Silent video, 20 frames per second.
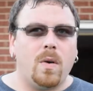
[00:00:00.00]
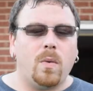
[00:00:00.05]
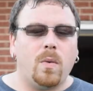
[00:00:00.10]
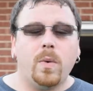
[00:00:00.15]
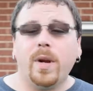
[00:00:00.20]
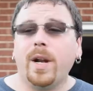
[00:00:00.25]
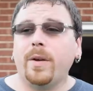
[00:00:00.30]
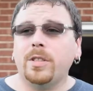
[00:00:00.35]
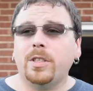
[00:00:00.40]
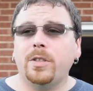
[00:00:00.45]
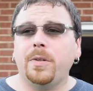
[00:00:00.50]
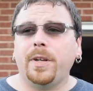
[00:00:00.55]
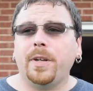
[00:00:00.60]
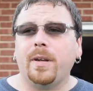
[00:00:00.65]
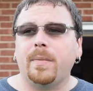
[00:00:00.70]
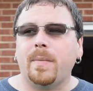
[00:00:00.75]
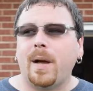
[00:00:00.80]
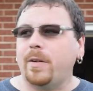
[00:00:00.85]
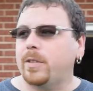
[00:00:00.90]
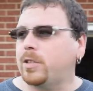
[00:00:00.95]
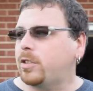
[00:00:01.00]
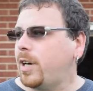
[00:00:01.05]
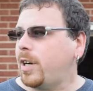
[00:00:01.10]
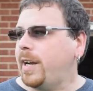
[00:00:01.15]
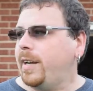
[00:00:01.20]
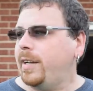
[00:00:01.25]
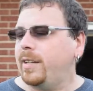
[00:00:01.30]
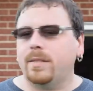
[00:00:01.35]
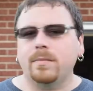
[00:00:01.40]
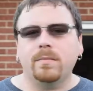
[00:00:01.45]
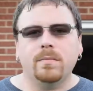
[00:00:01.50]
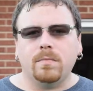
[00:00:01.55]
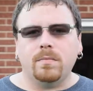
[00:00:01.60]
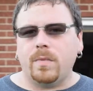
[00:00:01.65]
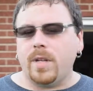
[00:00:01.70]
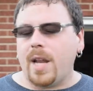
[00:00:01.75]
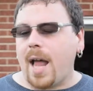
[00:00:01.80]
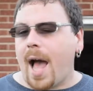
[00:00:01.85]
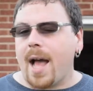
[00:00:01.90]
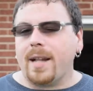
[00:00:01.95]
When I was doing them, I was trying to
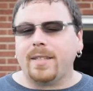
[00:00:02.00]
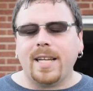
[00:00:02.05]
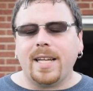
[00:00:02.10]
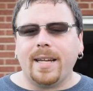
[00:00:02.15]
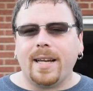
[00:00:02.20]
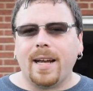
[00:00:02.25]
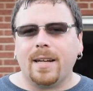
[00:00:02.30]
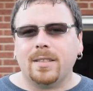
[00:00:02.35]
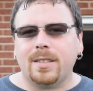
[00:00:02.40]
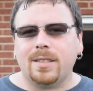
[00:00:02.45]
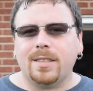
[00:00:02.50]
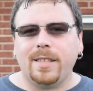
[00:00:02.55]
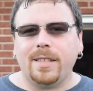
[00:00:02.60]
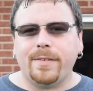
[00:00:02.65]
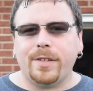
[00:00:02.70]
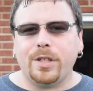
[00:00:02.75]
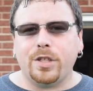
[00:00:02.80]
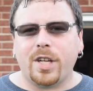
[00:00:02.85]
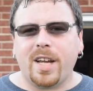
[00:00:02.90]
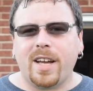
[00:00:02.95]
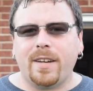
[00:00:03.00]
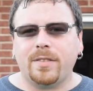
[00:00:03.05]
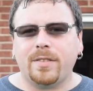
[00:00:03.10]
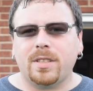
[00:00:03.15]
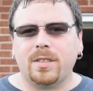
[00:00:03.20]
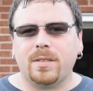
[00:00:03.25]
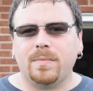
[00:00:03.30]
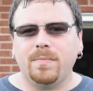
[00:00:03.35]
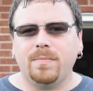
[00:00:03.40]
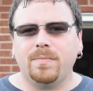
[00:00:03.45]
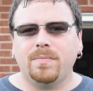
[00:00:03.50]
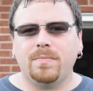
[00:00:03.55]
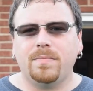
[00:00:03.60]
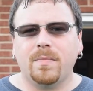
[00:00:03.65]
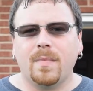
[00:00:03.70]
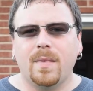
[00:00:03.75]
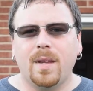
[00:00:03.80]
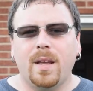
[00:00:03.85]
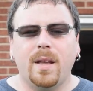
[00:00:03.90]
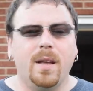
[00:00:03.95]
not take out the CV shafts,
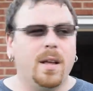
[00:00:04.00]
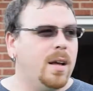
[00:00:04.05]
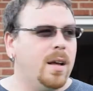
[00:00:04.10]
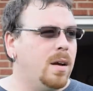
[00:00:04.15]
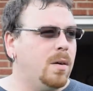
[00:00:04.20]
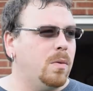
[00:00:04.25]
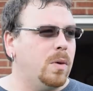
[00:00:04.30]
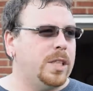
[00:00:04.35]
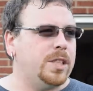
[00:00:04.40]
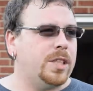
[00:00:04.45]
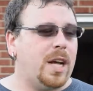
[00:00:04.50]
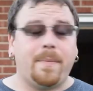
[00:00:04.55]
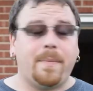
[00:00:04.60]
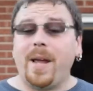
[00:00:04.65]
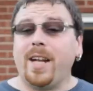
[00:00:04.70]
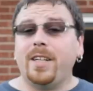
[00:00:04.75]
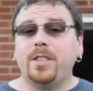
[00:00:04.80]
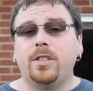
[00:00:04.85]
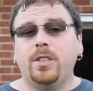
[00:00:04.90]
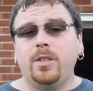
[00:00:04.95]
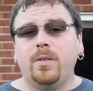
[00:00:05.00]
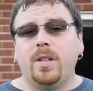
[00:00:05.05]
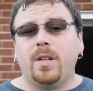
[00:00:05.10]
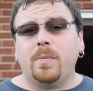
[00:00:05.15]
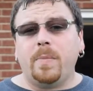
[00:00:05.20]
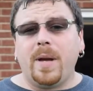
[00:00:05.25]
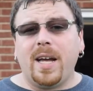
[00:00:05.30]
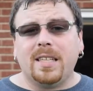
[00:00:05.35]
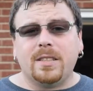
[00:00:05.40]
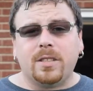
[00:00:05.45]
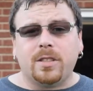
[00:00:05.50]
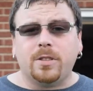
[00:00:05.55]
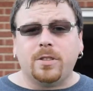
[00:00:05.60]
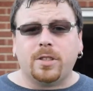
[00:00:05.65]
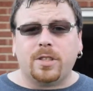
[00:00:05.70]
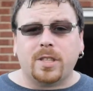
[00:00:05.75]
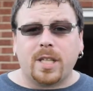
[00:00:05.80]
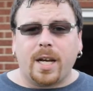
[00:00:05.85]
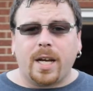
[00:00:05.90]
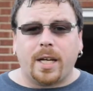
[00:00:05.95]
which I managed to do on the passenger
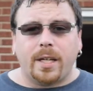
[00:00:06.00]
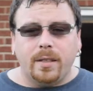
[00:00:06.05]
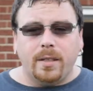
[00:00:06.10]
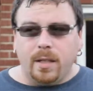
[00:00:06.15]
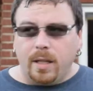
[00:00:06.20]
side.